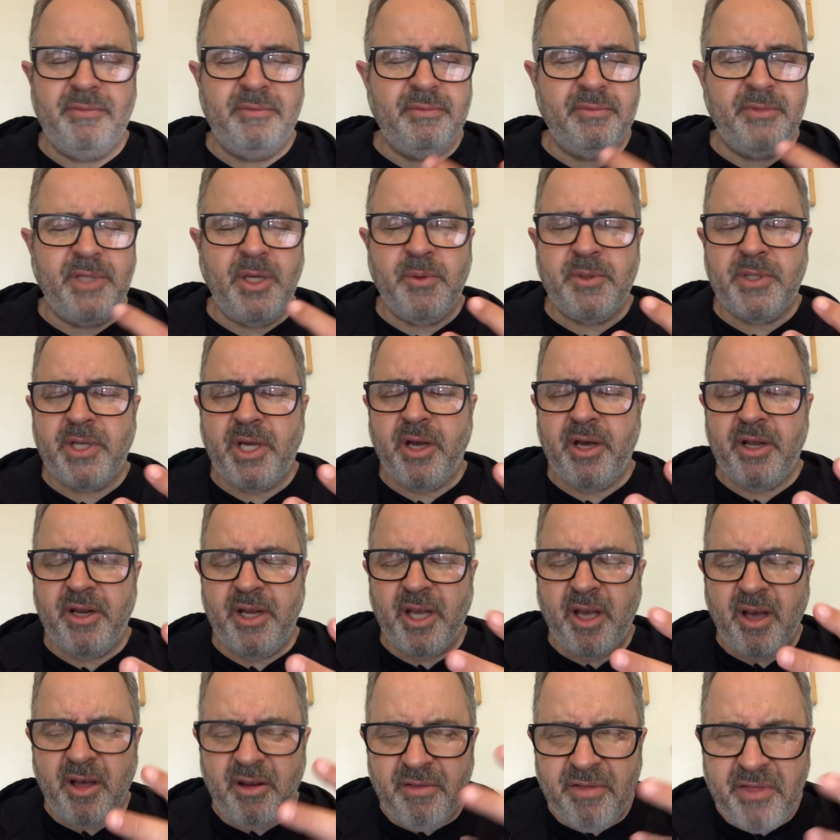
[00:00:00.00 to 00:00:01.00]
there was a kind
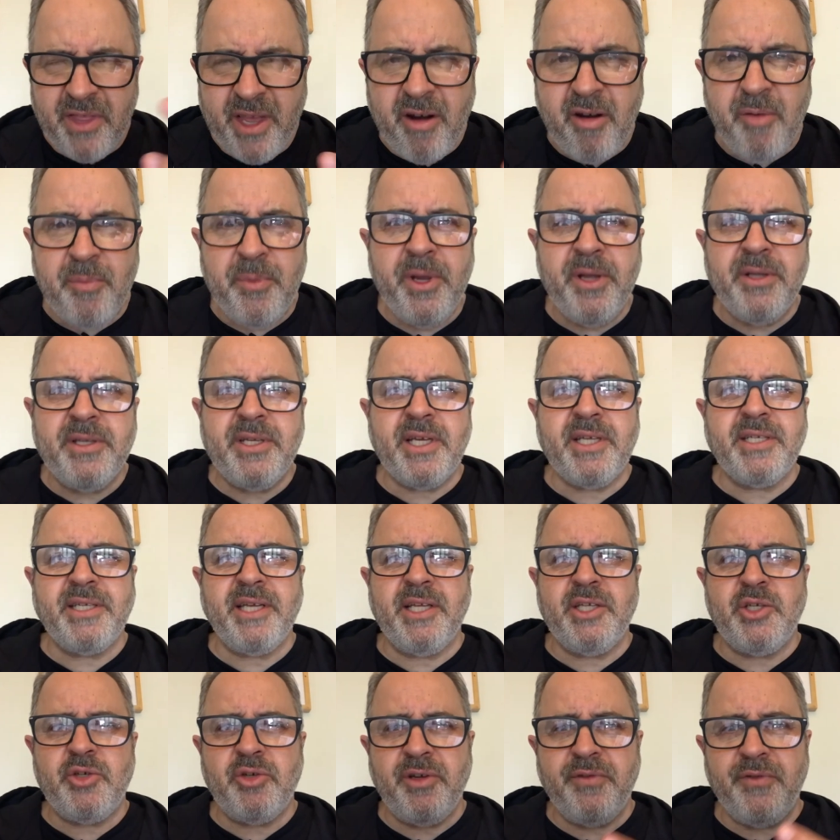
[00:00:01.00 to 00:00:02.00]
of therapeutic
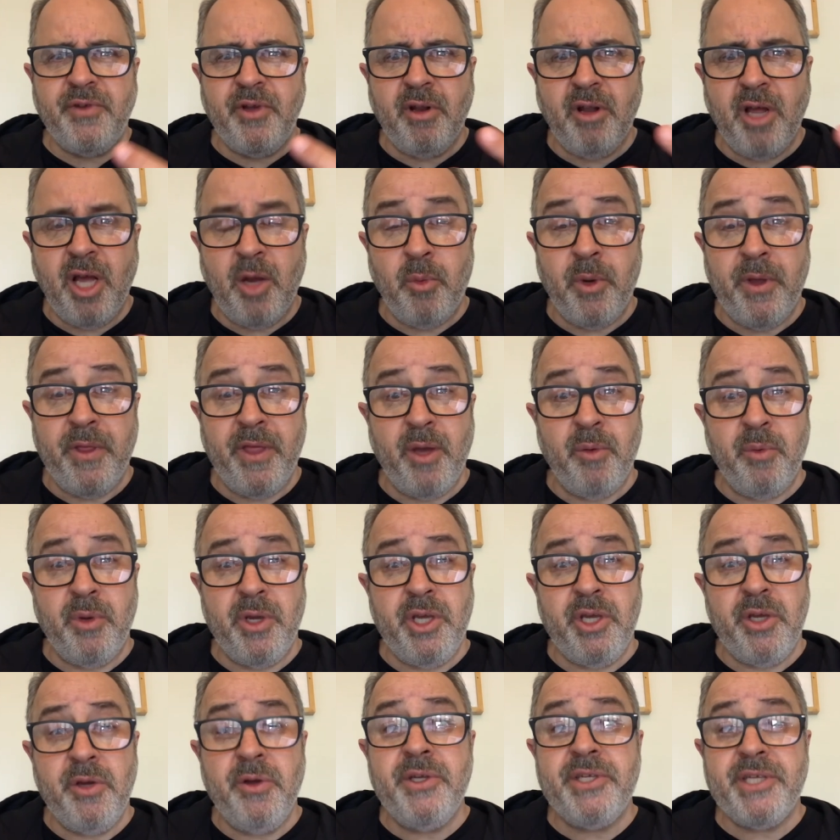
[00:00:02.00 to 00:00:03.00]
center, if you like, where they were
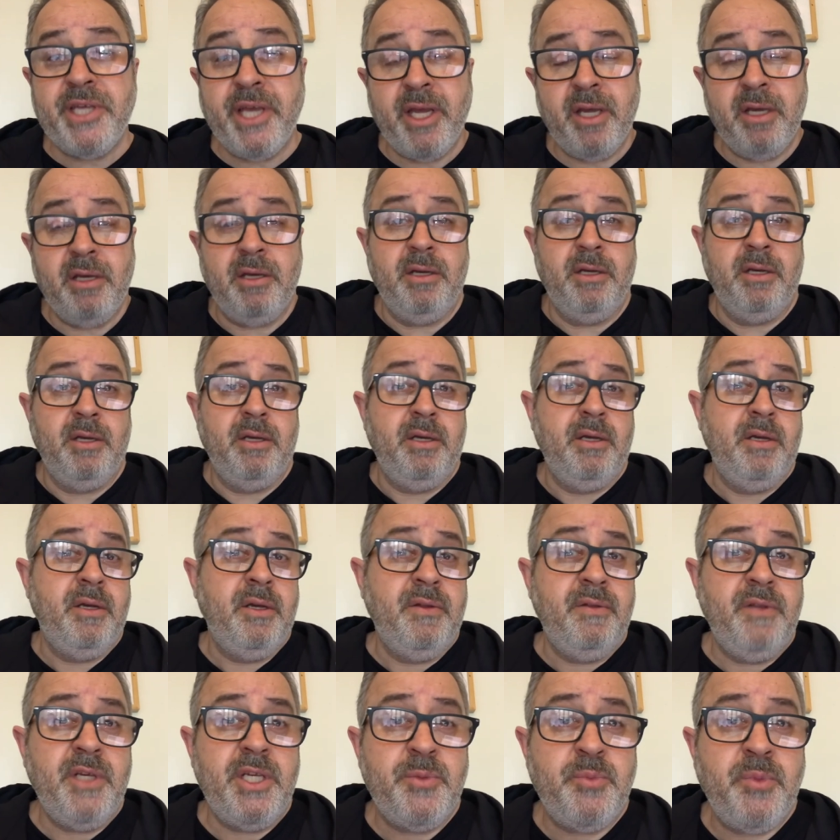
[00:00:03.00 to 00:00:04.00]
using
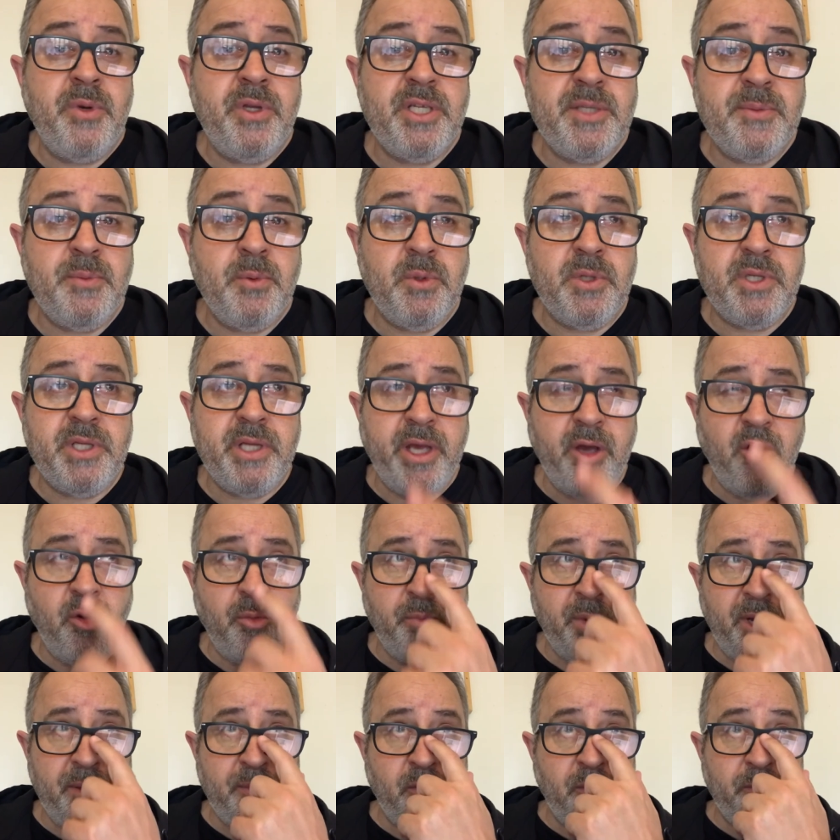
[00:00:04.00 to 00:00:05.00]
these principles to help
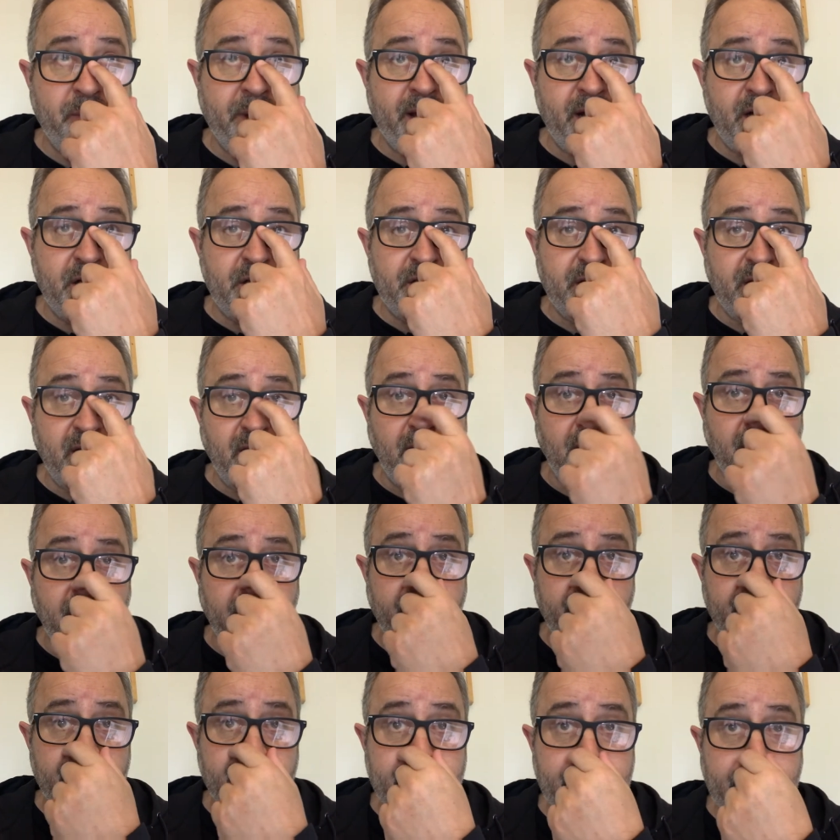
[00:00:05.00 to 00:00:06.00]
people manage their
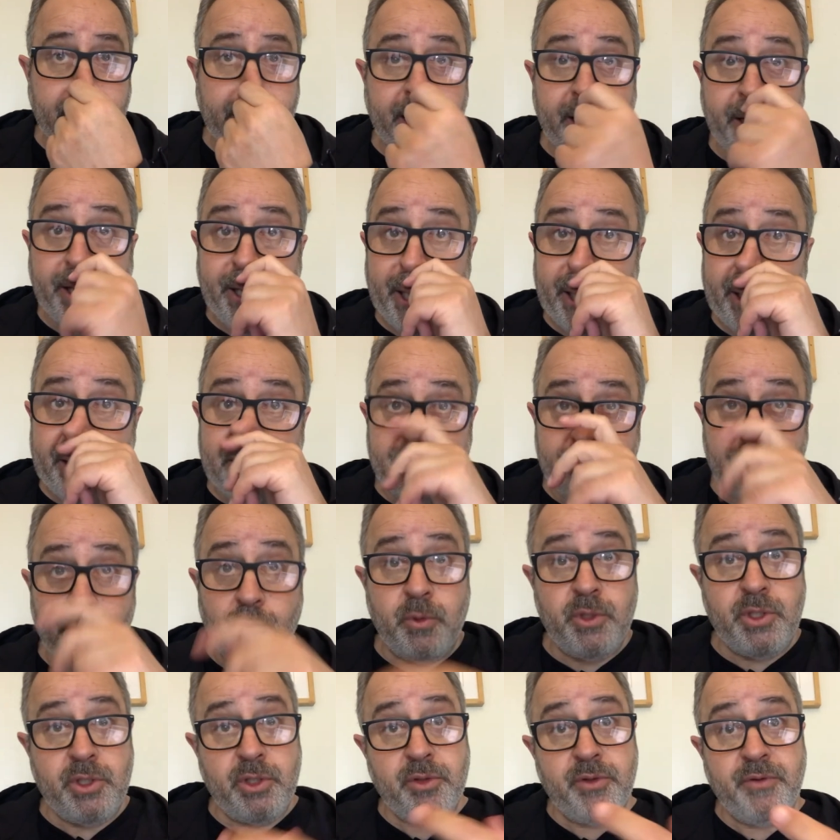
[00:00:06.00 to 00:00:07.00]
lives. And I
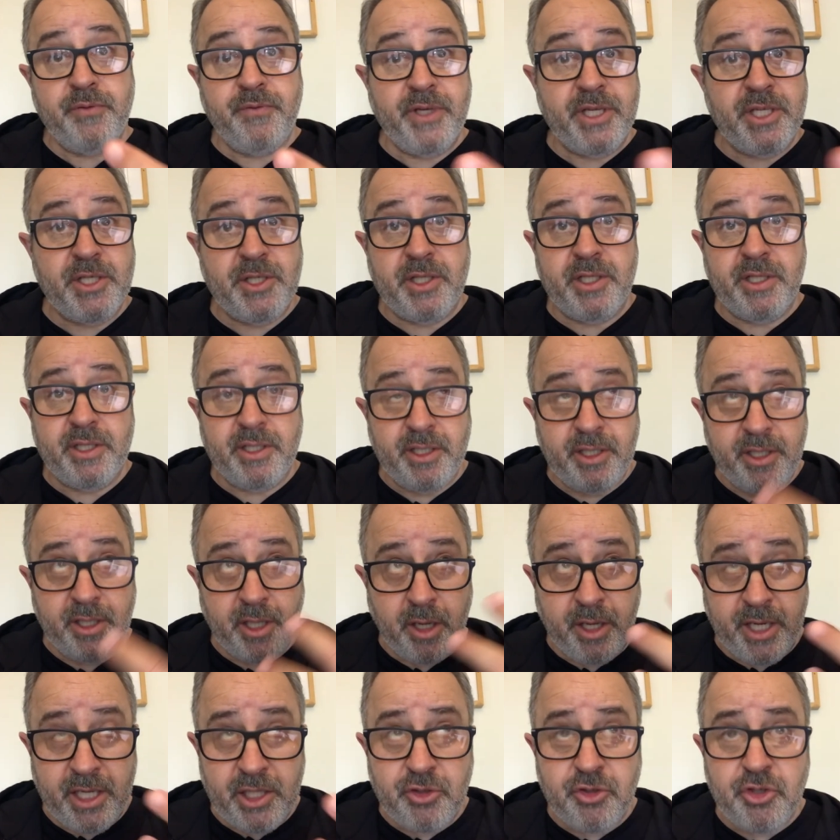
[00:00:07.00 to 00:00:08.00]
was sort of, you know,
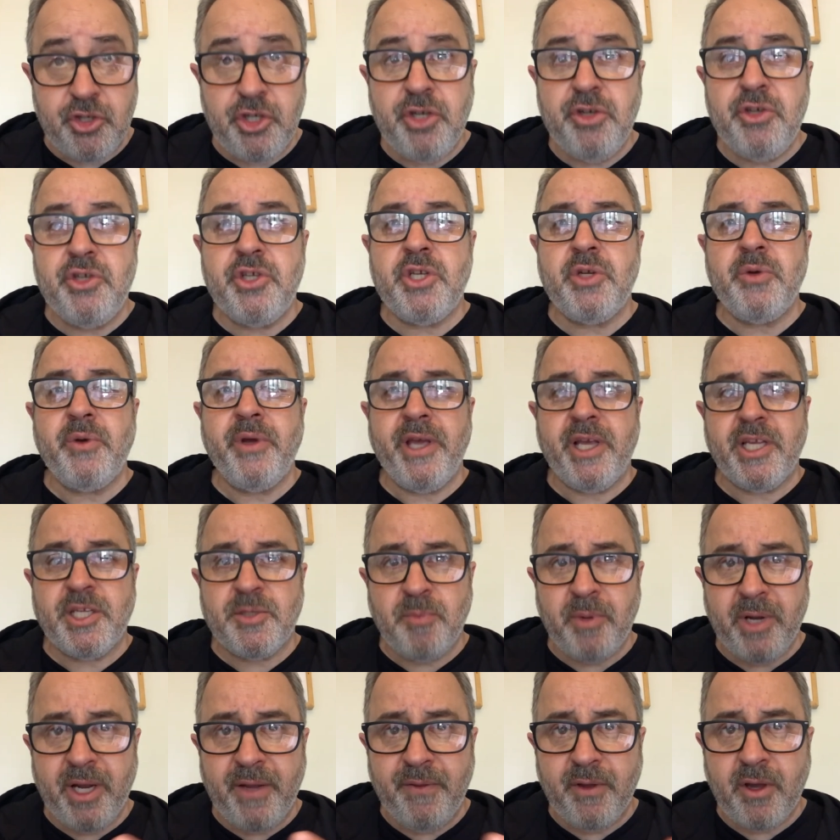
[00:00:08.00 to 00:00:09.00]
introduced to it,
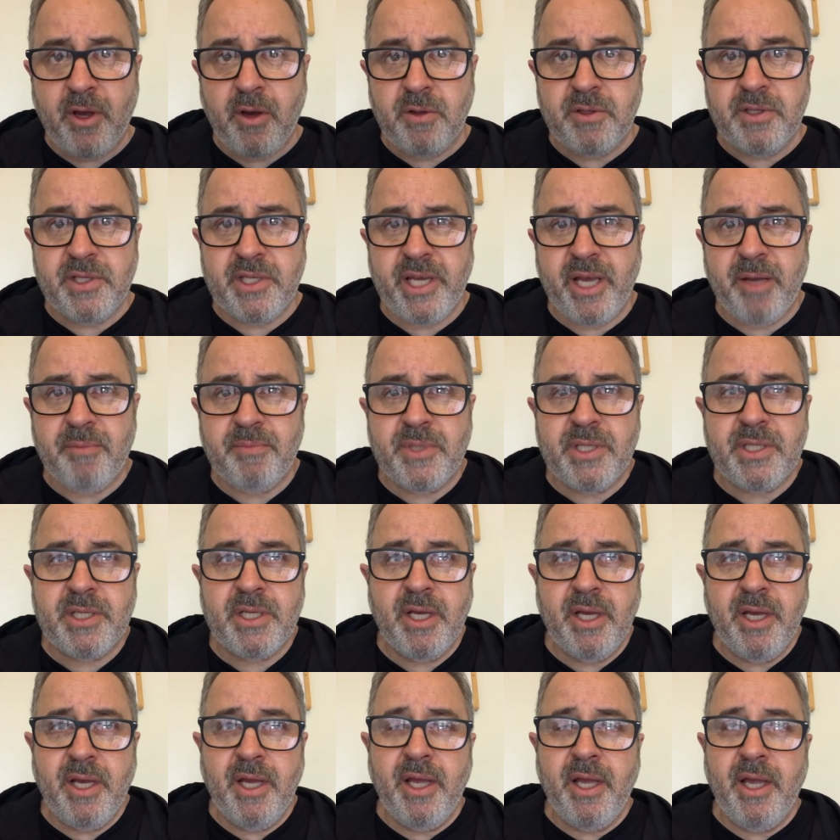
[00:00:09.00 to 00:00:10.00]
explained the concepts.
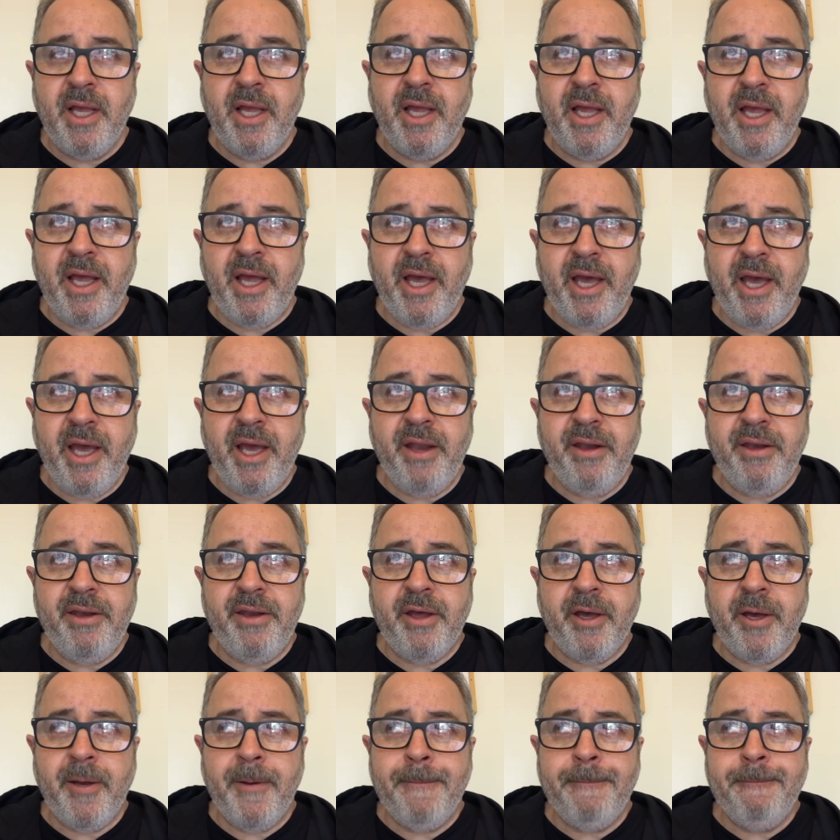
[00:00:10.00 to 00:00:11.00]

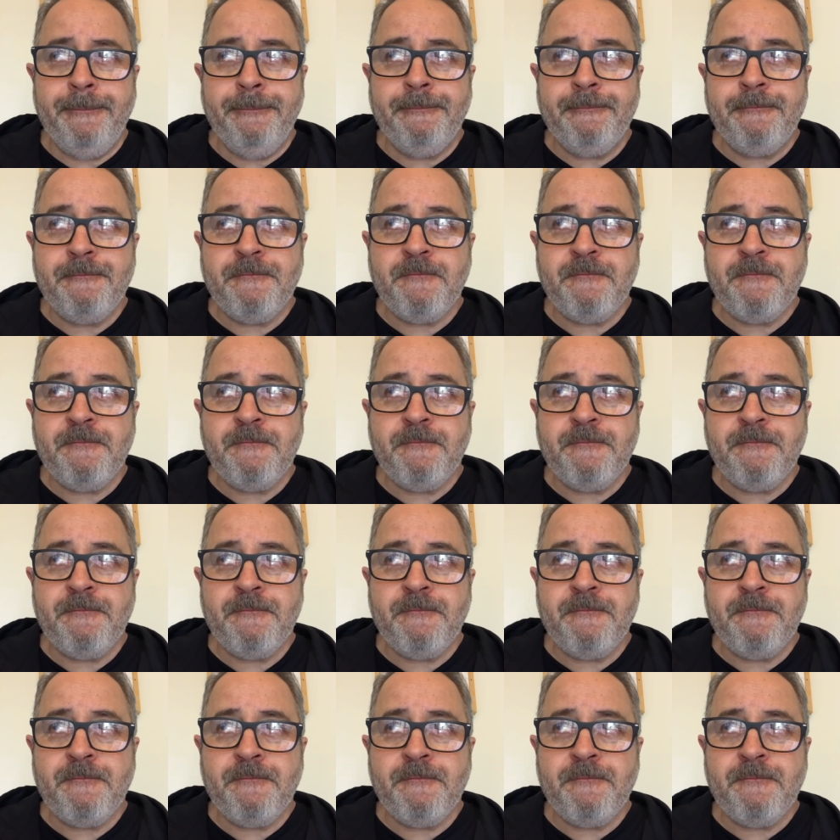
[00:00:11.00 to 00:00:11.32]
And